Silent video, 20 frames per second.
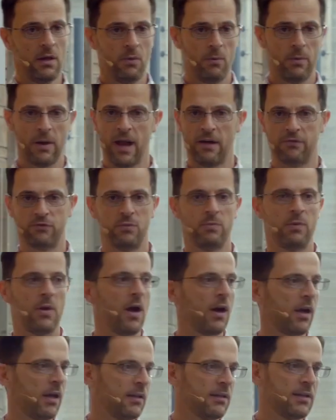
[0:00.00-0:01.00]
we have to
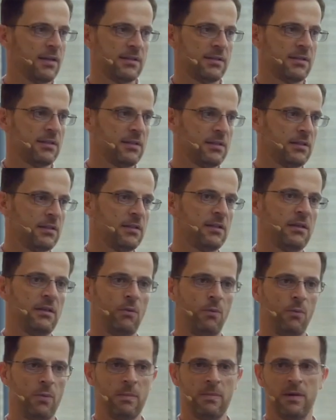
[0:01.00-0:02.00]
block it until
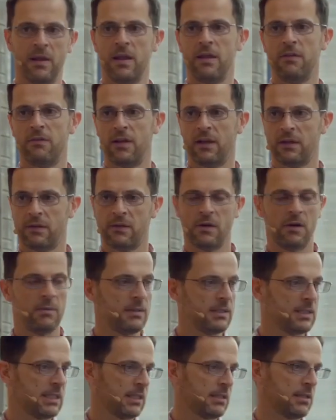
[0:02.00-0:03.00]
we believe that it's going to
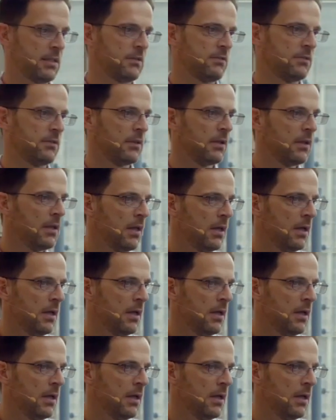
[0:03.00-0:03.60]
be successful.